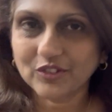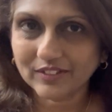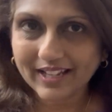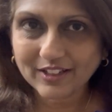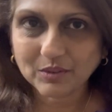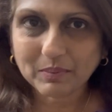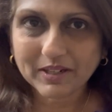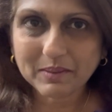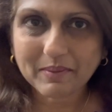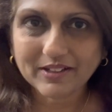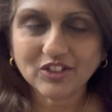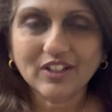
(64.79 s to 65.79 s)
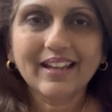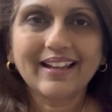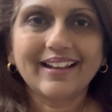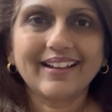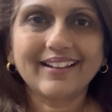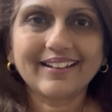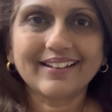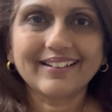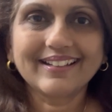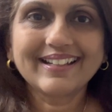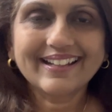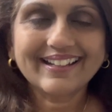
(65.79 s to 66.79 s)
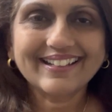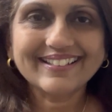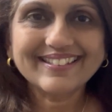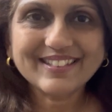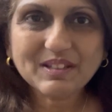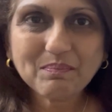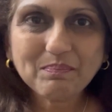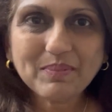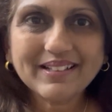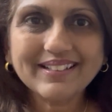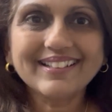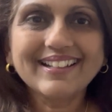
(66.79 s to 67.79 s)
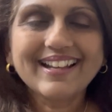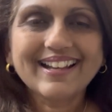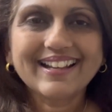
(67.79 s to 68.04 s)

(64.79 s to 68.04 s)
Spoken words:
So that is pretty much a simple